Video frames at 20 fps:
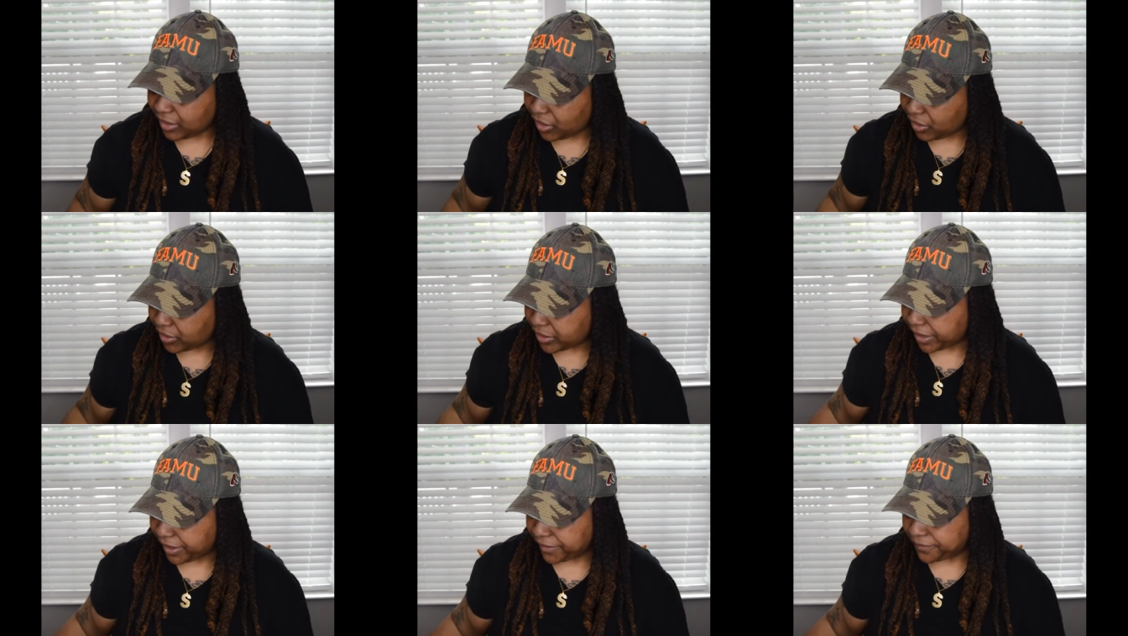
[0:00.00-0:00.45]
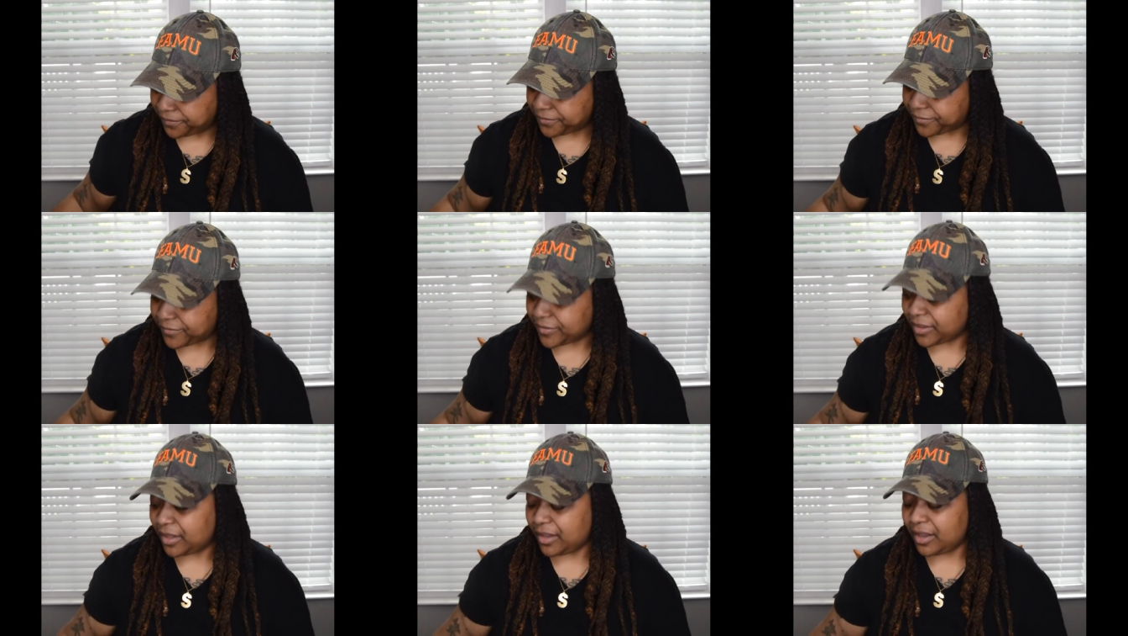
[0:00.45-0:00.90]
Okay,
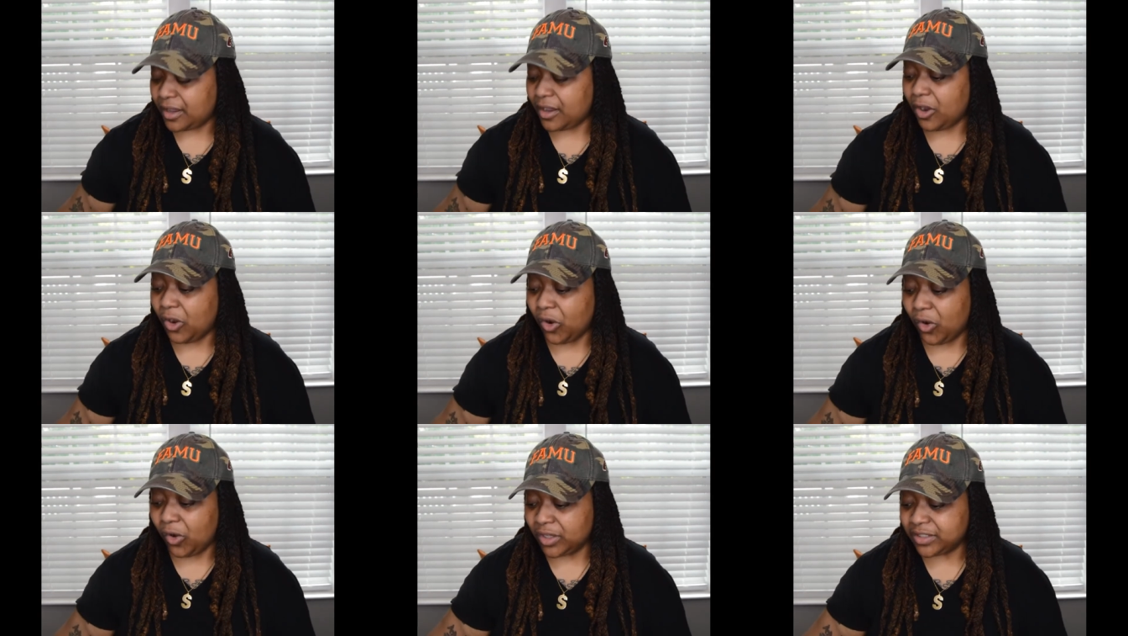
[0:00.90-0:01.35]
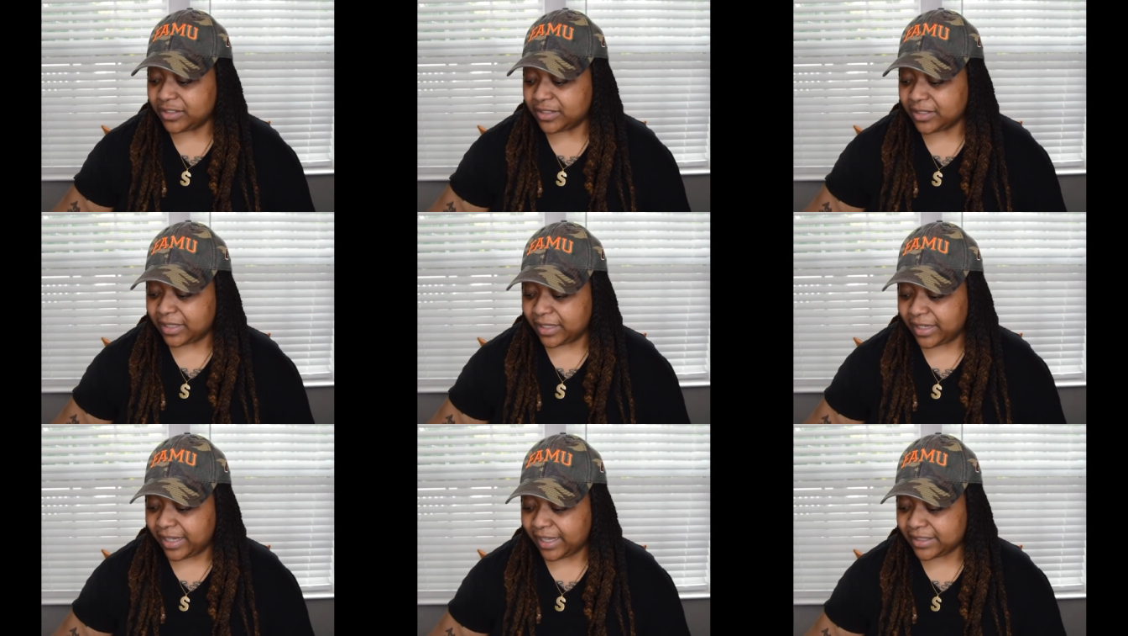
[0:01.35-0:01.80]
on
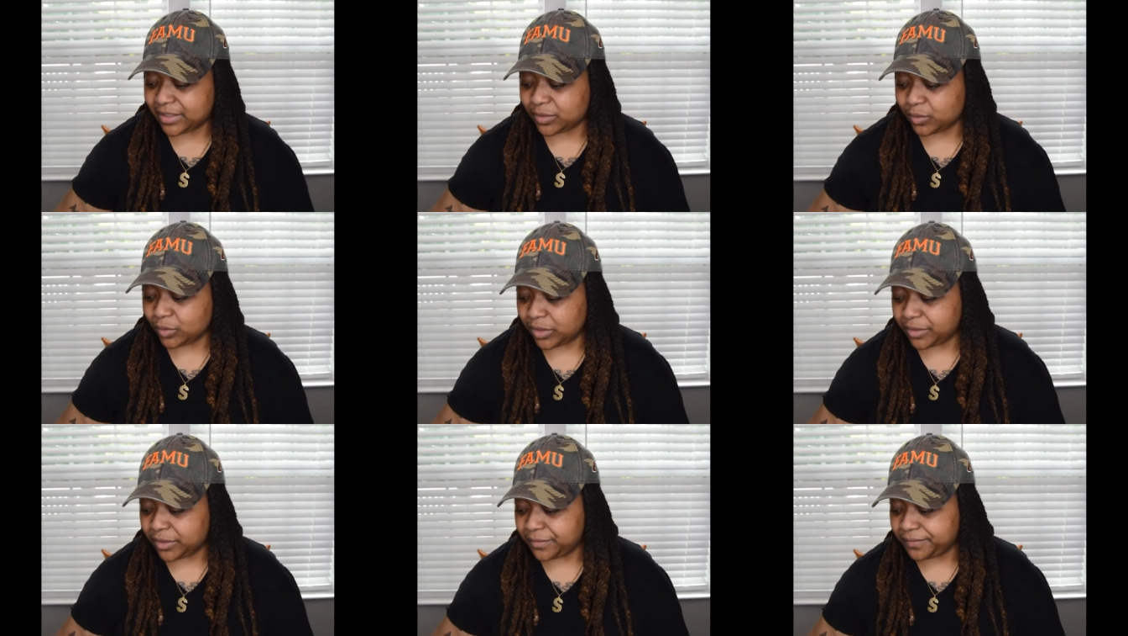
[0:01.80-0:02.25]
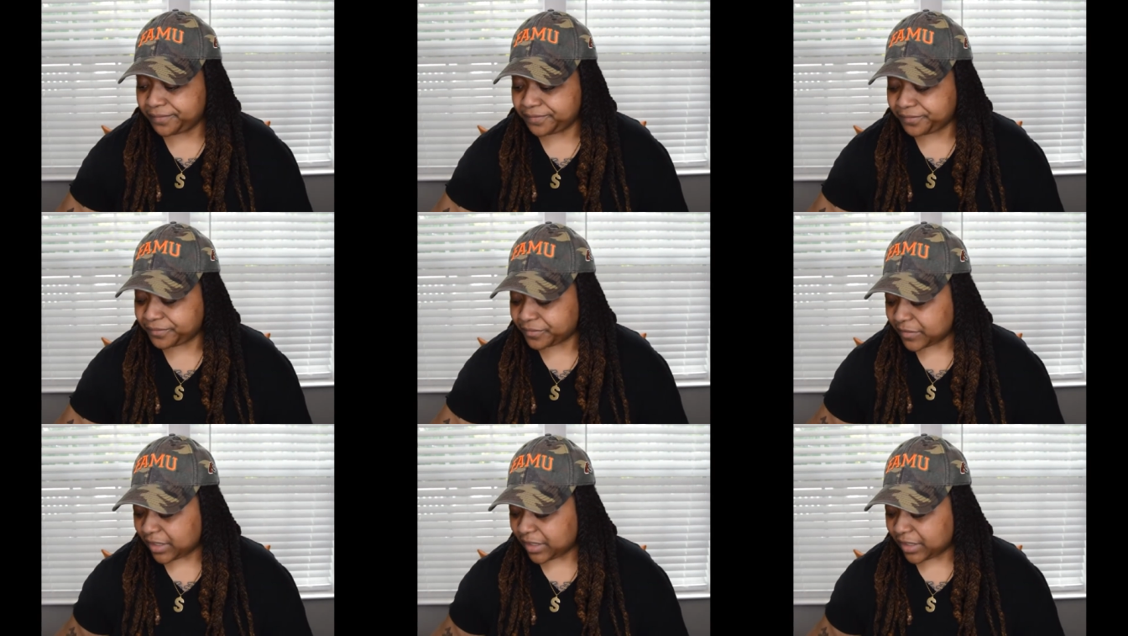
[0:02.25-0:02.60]
to the next one.